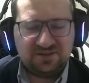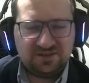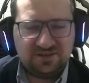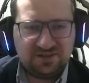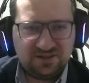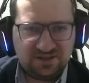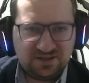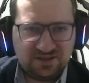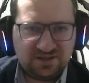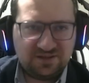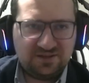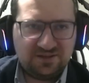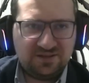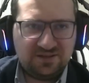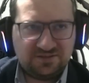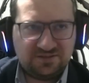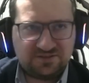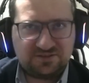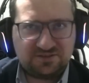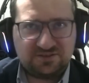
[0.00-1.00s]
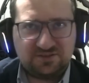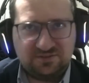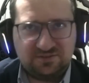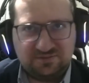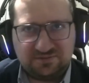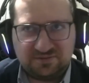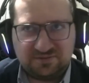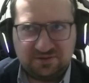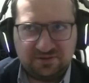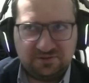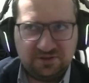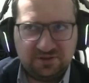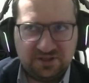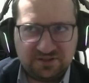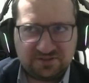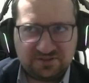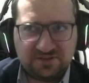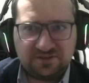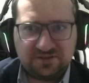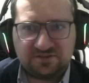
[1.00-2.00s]
Yeah, it's
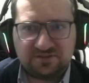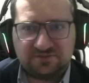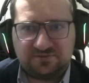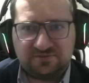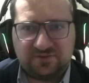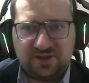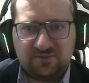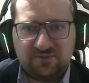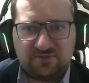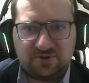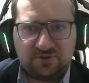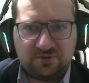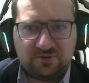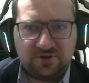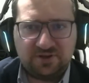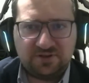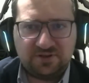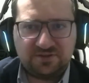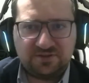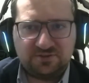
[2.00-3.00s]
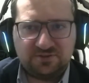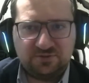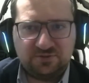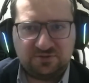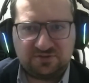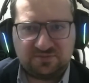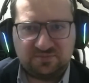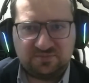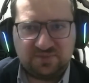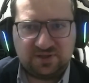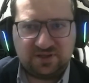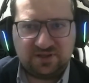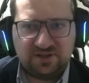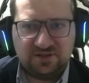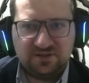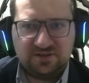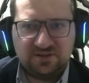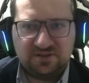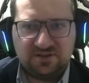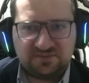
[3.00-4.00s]
listed as a flamethrower and it's used
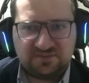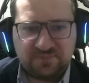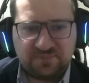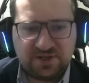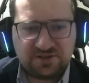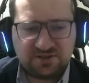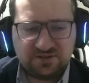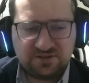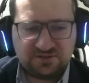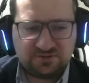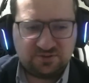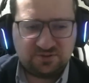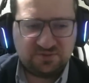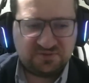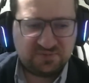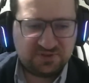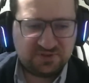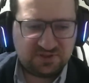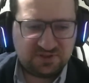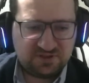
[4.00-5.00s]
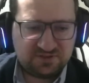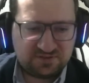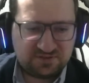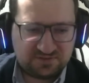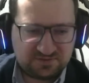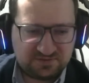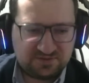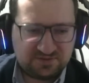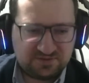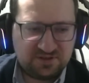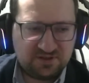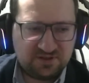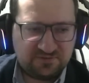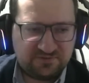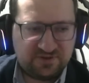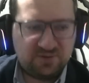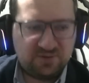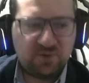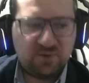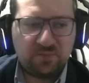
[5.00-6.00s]
by specialist troops, but it's a
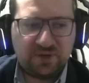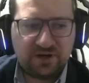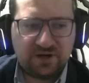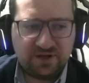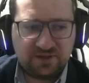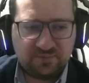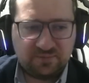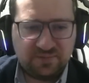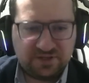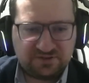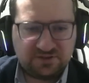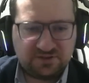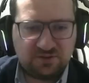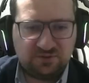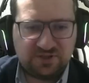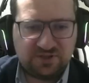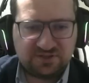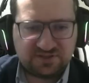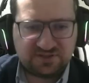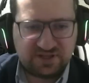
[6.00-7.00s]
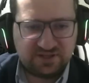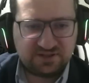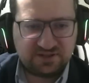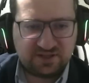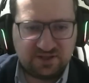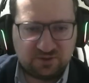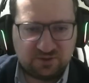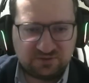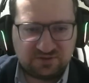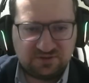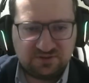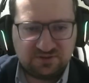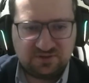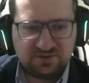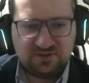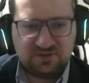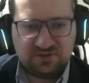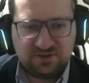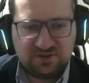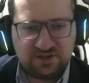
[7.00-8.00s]
thermobaric missile that's handheld
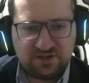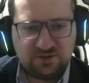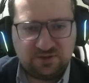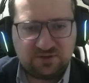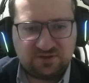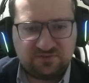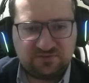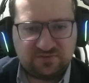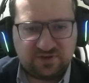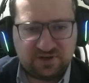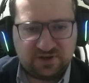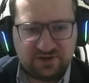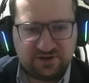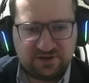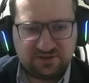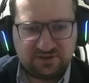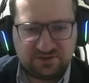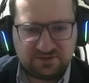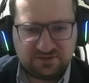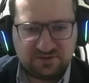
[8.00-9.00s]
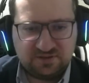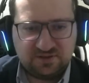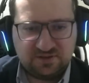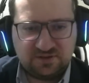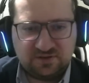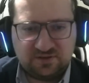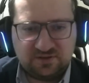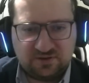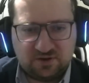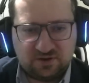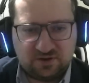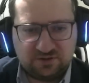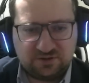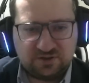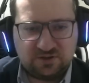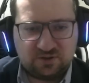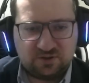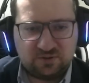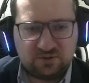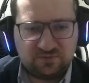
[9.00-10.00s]
and you can fire it on the
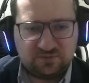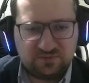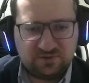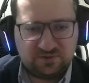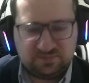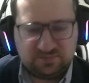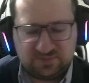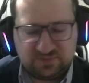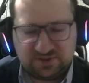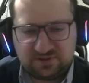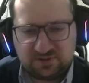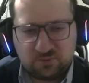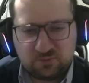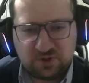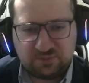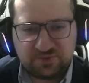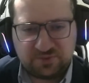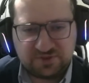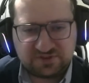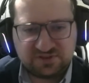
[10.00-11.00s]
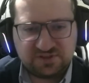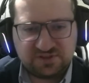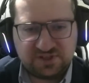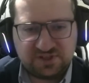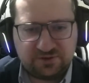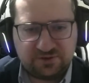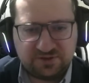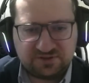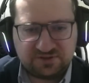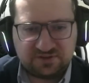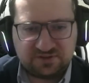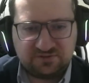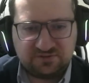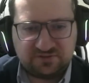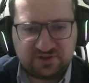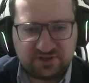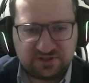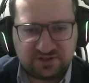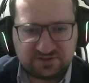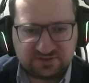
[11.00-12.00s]
go. One person carries it and
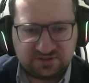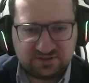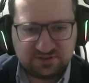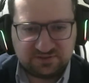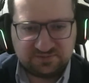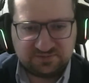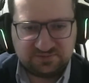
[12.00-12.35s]
fires it.